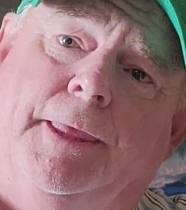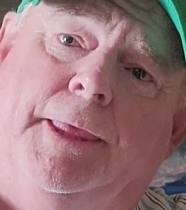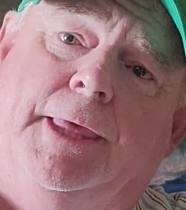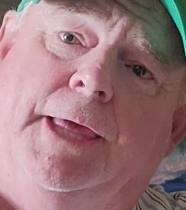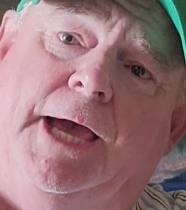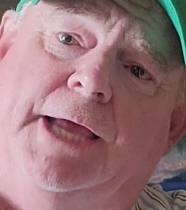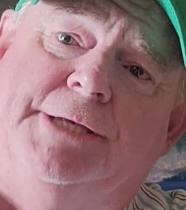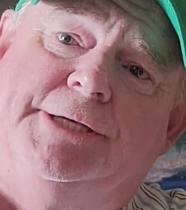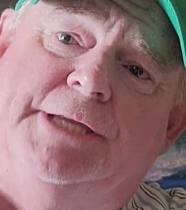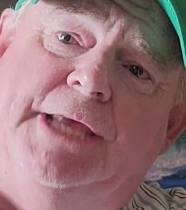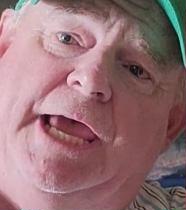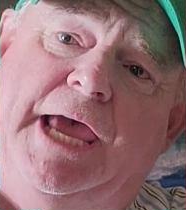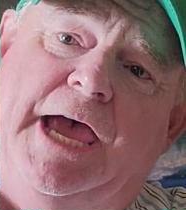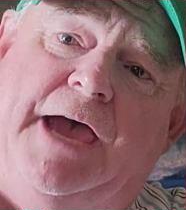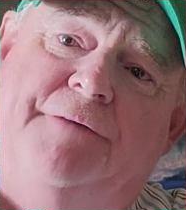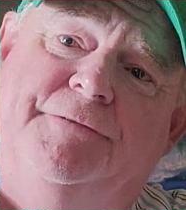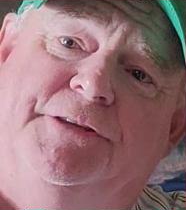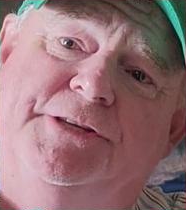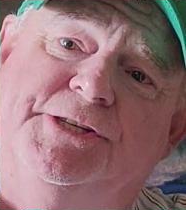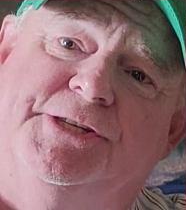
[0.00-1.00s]
got to
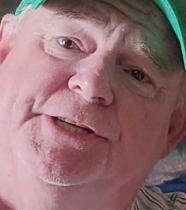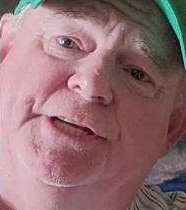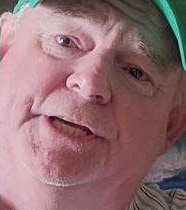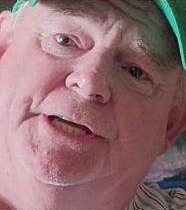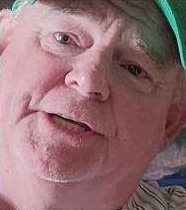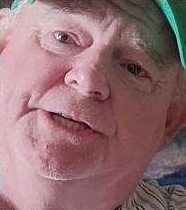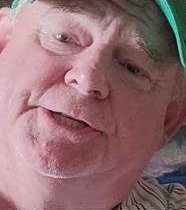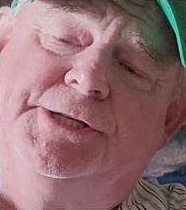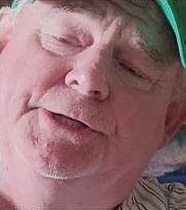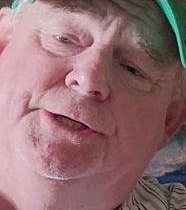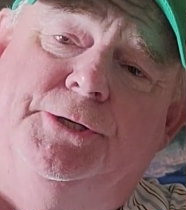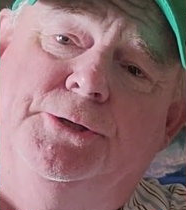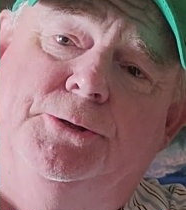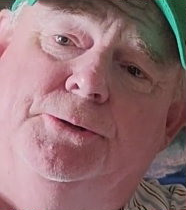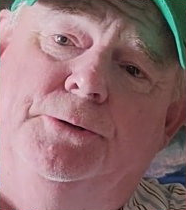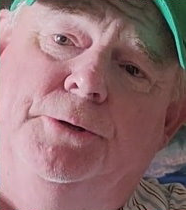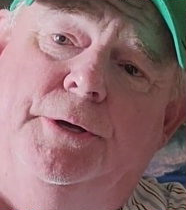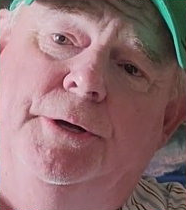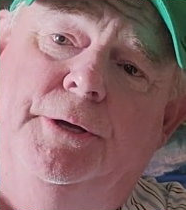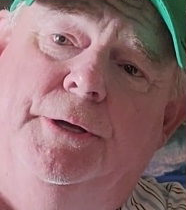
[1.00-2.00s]
have the sticks
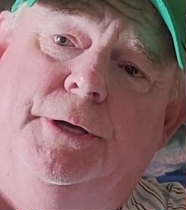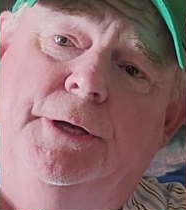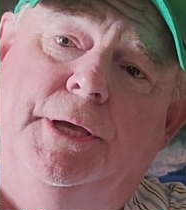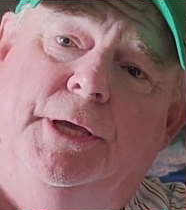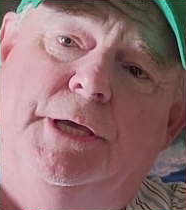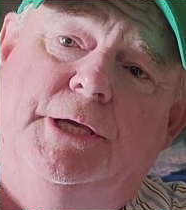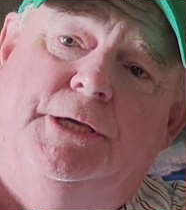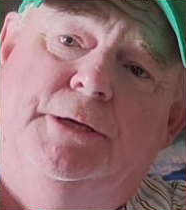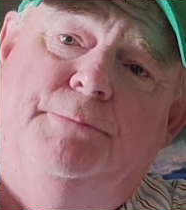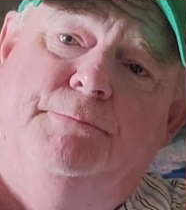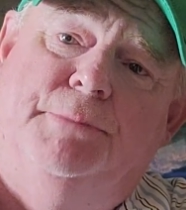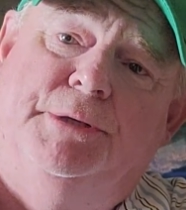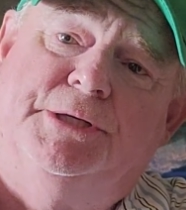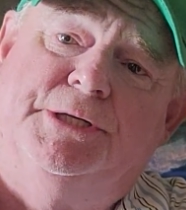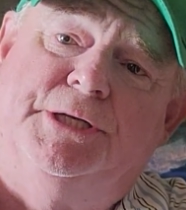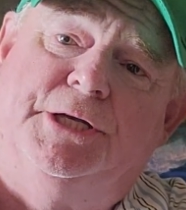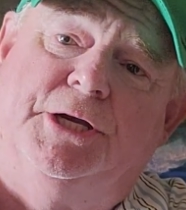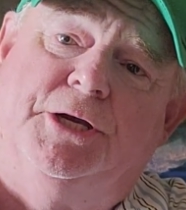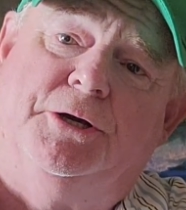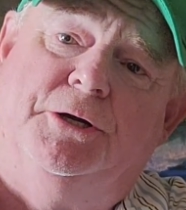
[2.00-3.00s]
too,
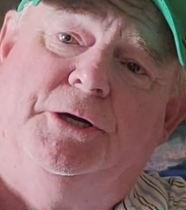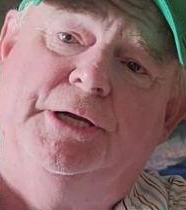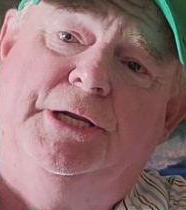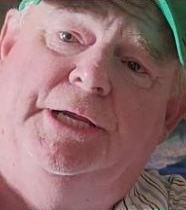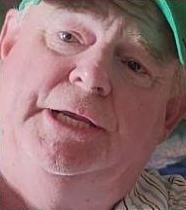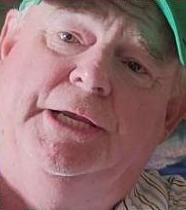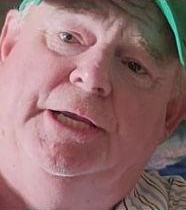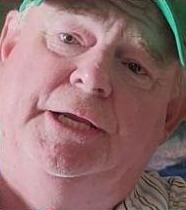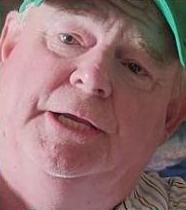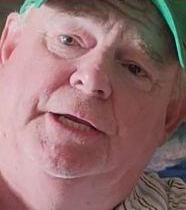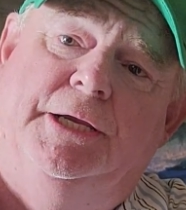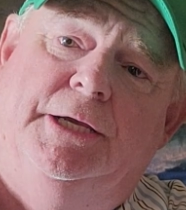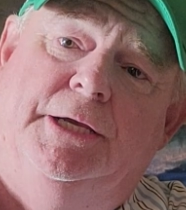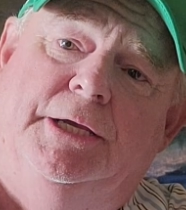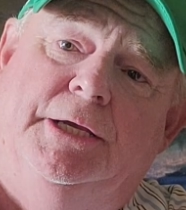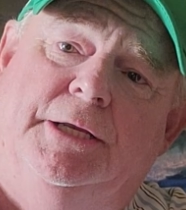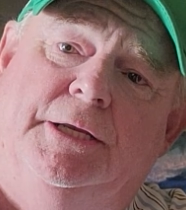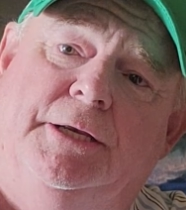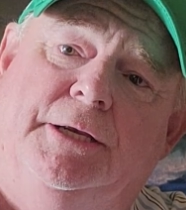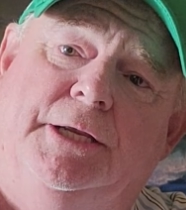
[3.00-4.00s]
particularly
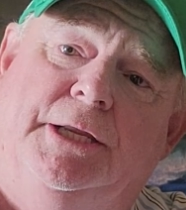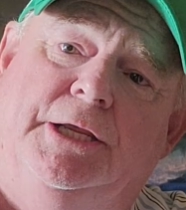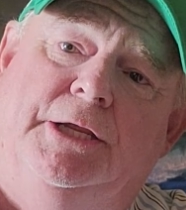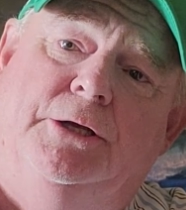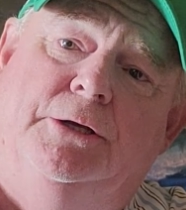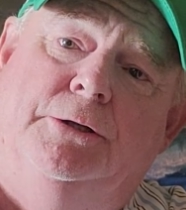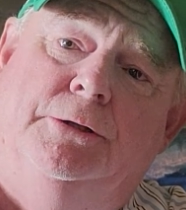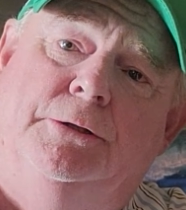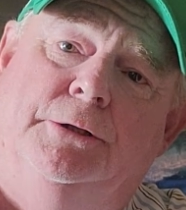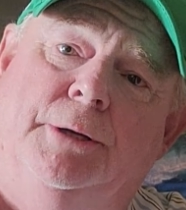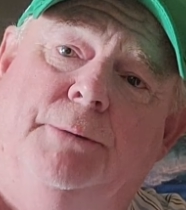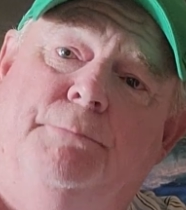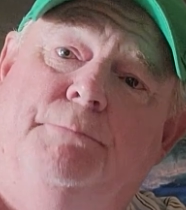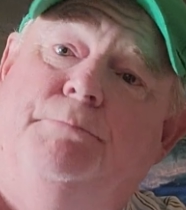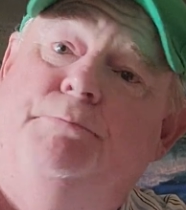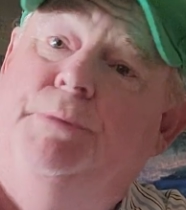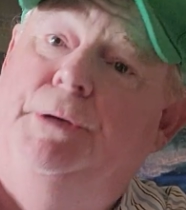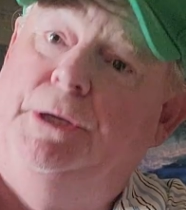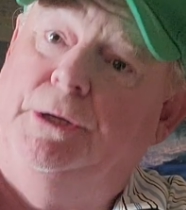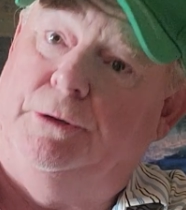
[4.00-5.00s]
Neil
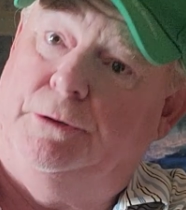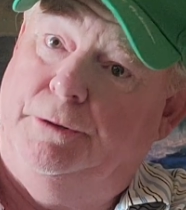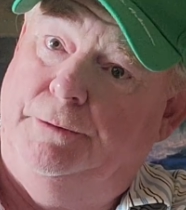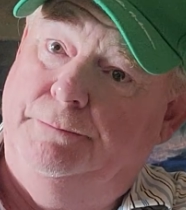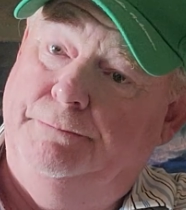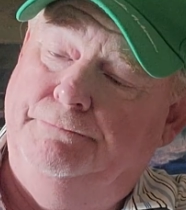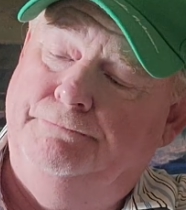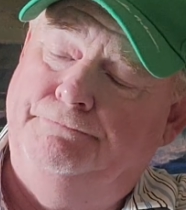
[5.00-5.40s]
Peart,